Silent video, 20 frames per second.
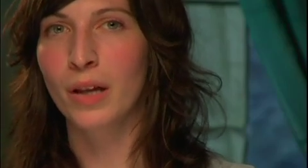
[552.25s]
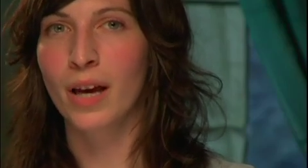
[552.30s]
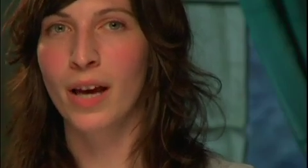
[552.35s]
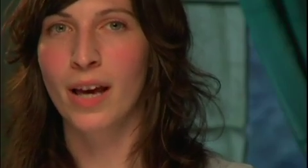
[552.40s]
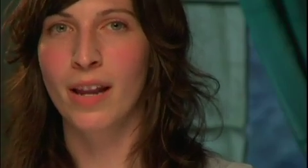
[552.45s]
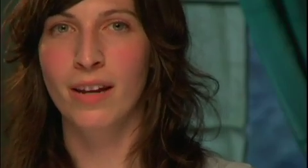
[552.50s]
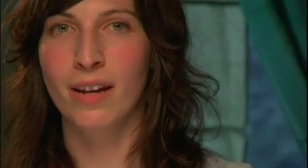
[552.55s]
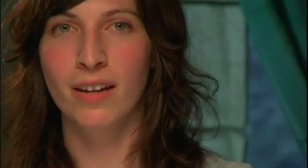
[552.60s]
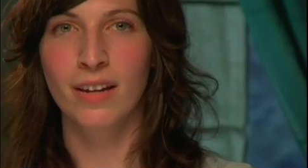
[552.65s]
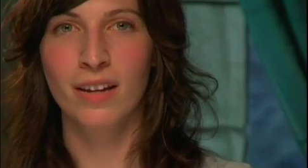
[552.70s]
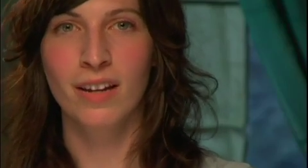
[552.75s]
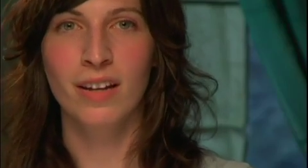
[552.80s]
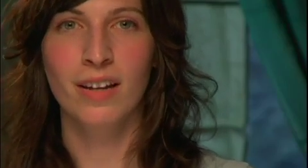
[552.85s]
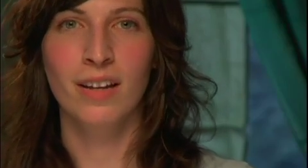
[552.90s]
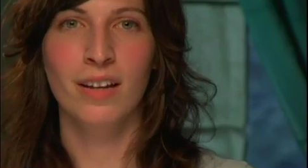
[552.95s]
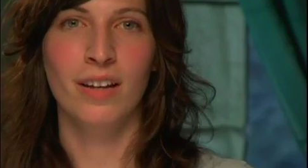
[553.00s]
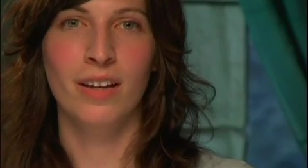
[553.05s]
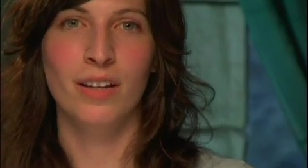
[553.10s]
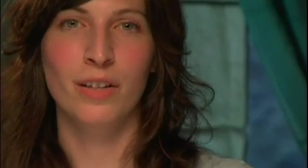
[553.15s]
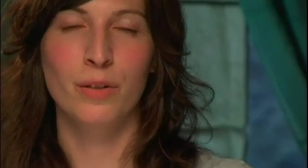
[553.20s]
and
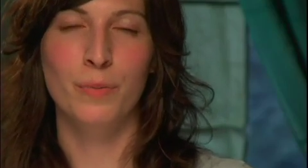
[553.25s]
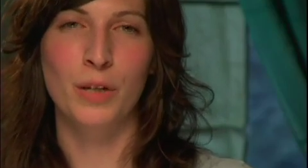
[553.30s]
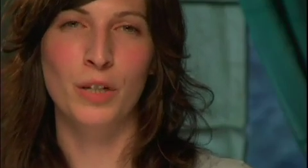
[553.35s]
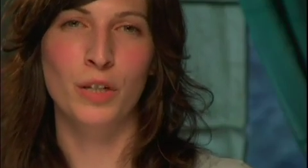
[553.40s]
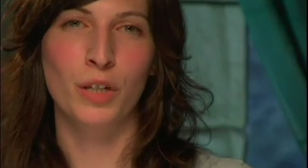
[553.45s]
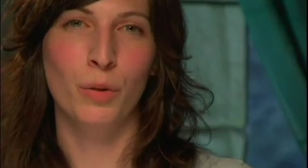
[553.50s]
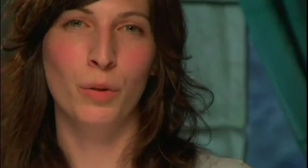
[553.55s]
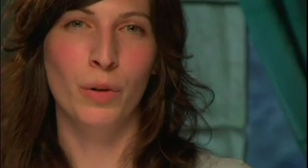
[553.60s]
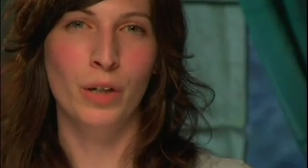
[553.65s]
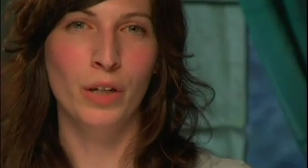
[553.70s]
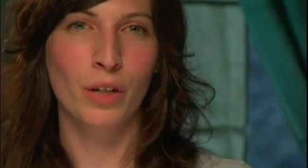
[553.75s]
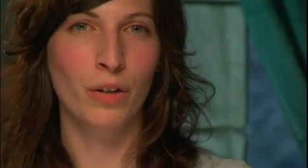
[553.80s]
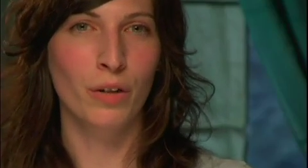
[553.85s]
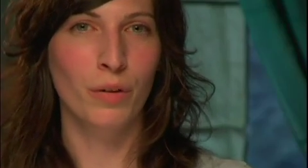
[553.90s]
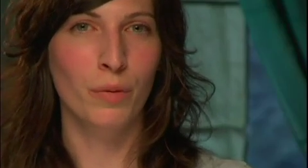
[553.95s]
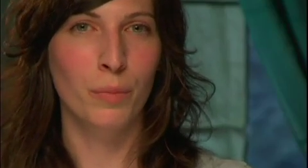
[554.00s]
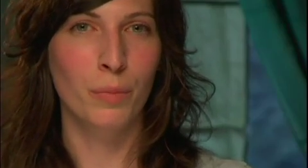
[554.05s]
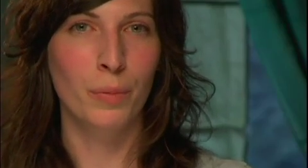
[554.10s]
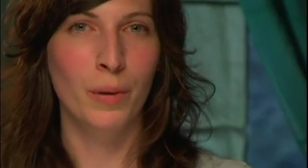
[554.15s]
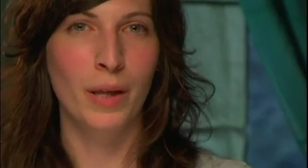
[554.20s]
especially when
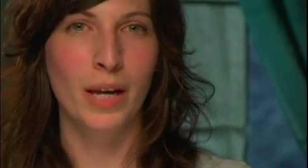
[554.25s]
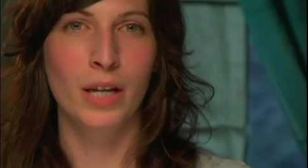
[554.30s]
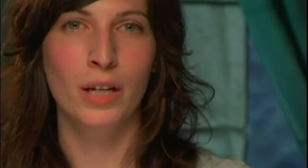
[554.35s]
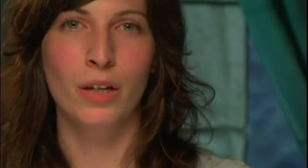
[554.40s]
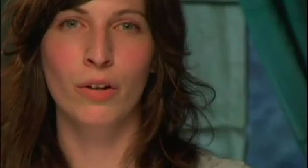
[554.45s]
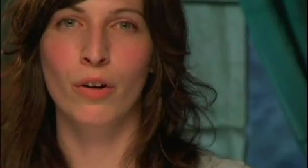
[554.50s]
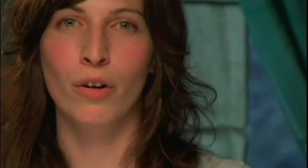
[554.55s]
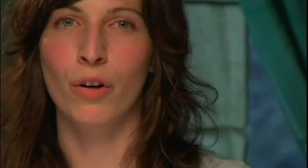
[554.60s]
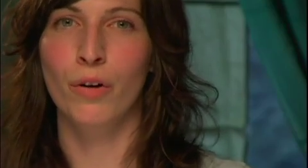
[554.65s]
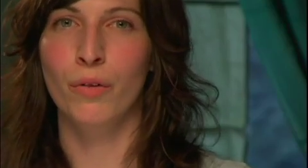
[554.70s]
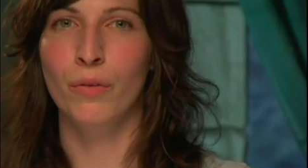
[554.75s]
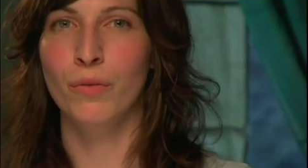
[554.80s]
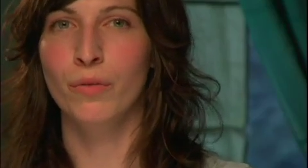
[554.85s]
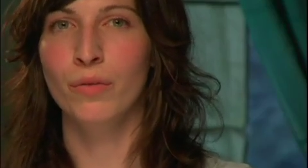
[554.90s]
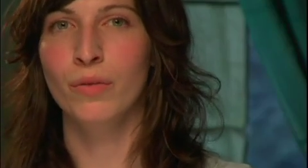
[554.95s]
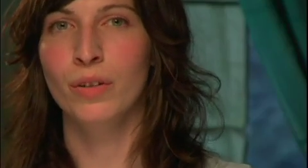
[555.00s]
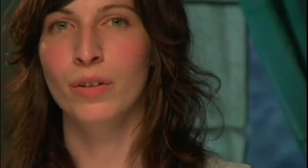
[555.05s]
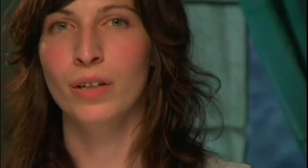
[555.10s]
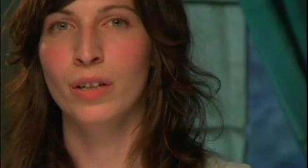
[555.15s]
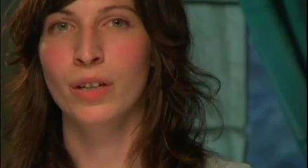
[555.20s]
you're playing your own
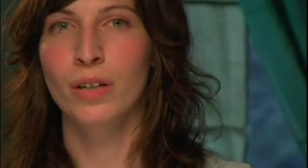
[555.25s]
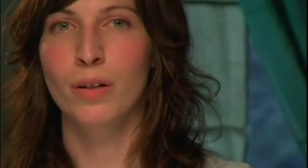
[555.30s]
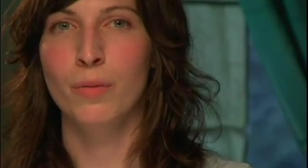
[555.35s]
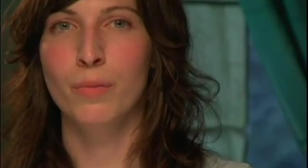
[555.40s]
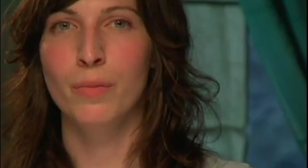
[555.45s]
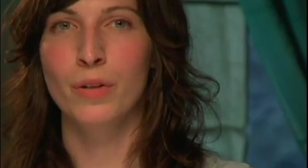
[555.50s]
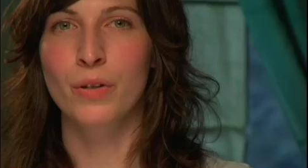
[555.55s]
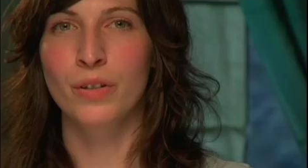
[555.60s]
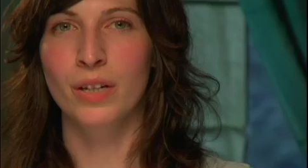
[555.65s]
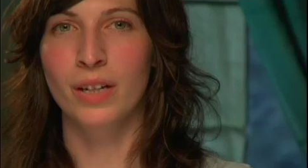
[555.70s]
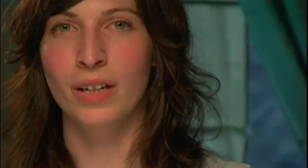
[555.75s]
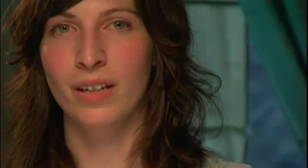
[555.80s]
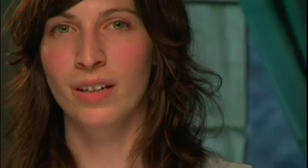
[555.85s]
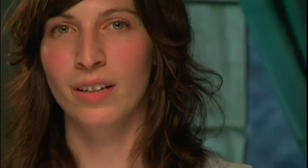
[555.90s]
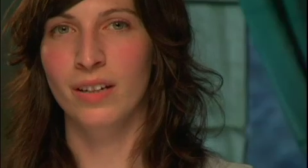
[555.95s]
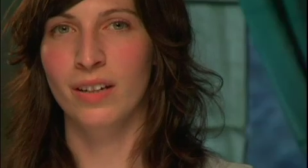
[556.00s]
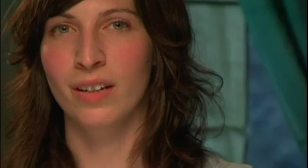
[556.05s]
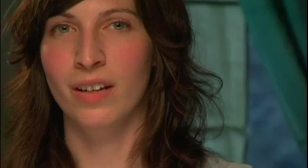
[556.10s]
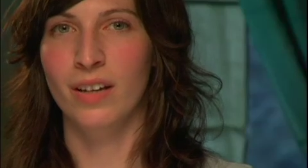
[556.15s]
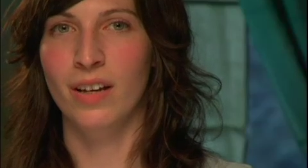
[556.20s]
music,